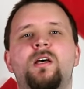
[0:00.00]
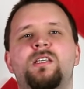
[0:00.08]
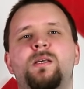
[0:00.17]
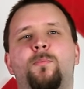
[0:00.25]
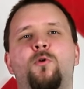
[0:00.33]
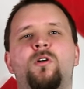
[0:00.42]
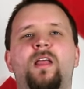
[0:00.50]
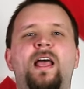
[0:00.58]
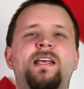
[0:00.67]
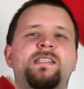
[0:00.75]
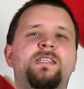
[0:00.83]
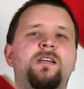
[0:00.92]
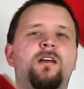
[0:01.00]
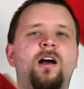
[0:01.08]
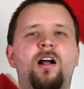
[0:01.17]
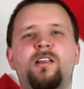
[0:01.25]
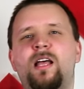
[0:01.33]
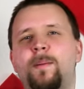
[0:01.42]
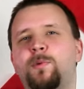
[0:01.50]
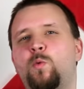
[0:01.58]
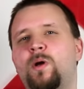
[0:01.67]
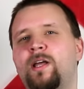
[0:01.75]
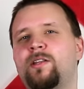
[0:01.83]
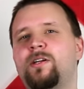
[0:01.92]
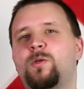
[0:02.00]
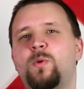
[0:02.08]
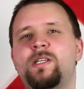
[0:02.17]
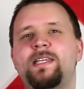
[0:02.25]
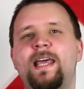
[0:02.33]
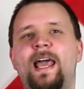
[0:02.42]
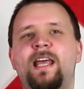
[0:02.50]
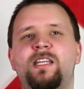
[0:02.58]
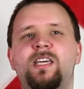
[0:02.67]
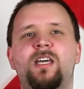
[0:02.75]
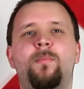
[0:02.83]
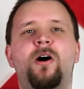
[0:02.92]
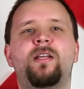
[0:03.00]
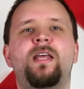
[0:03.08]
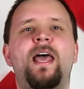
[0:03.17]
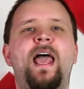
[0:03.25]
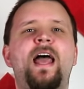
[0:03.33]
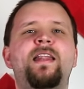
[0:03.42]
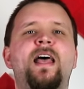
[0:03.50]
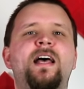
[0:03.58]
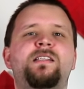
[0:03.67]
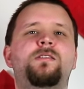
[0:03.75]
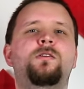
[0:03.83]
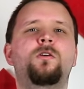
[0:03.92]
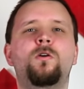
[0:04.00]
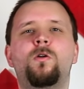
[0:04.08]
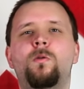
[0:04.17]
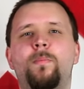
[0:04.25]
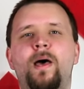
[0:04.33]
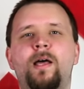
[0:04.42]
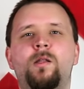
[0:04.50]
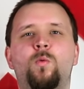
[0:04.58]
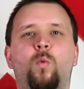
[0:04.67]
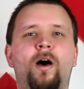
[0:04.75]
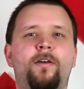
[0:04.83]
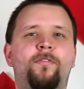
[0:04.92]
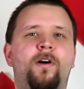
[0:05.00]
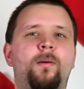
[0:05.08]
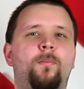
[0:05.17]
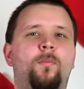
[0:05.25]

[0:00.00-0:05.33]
Support SD card up to 128 GB and has dual band Wi-Fi